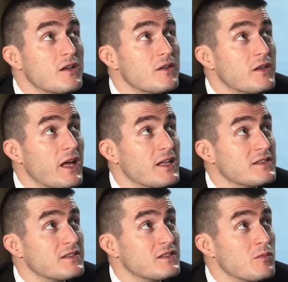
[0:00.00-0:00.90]
that
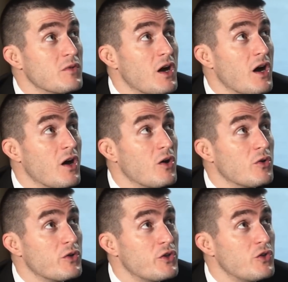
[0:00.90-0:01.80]

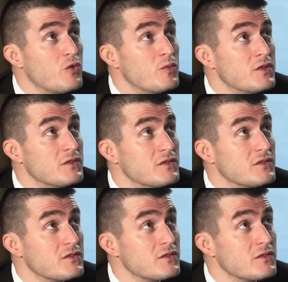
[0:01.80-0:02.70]
somehow
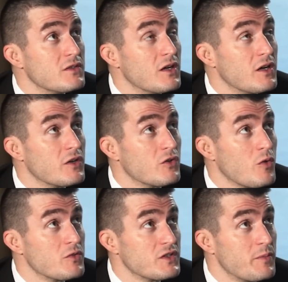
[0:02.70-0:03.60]
humans, uh,
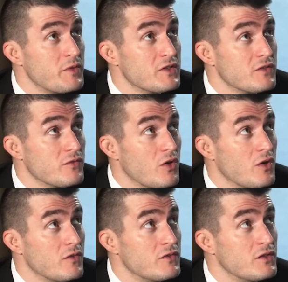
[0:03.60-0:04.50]
Homo sapiens
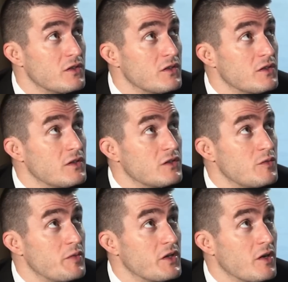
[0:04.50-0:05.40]
evolved to
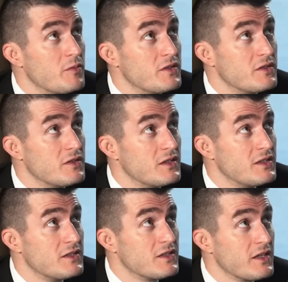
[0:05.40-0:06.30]
become th
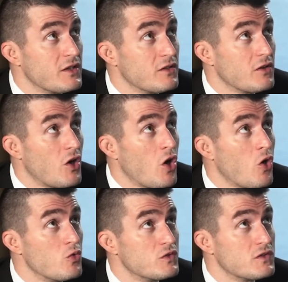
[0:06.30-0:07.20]
these like
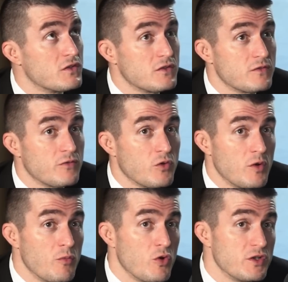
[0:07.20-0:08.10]
hosts for
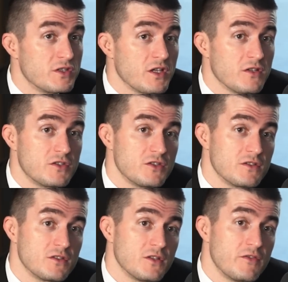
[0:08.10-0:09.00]
a more
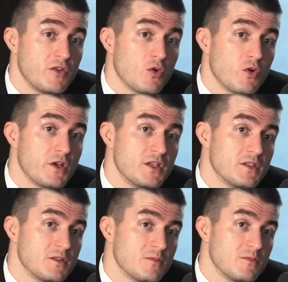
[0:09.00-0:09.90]
intelligent living
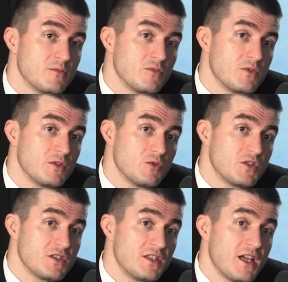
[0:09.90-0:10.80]
organism,
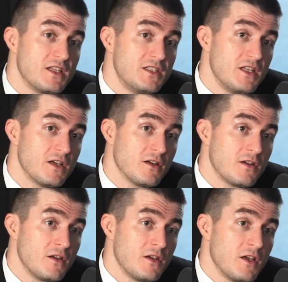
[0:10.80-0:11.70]
which is the idea.
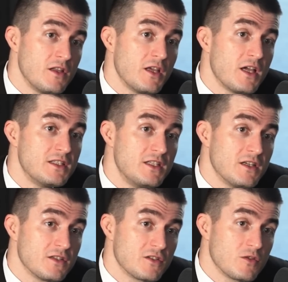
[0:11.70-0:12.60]
And the
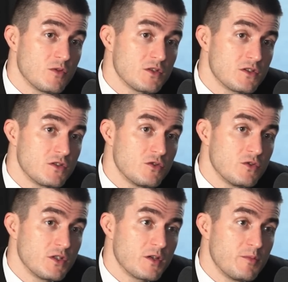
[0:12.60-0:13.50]
ideas are the ones that are doing
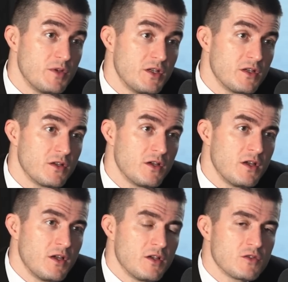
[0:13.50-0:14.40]
the competing.
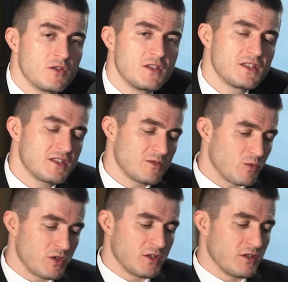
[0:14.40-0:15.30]
So this is
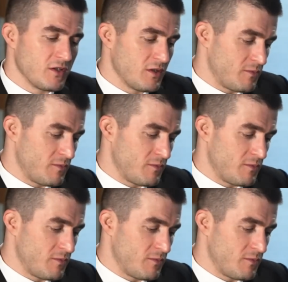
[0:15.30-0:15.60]
one of the